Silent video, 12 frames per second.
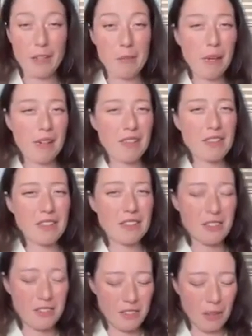
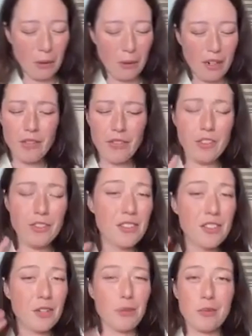comparison. So they're
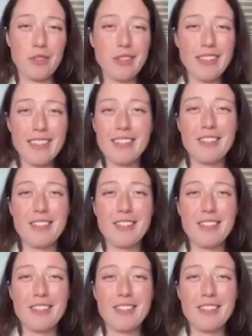just like really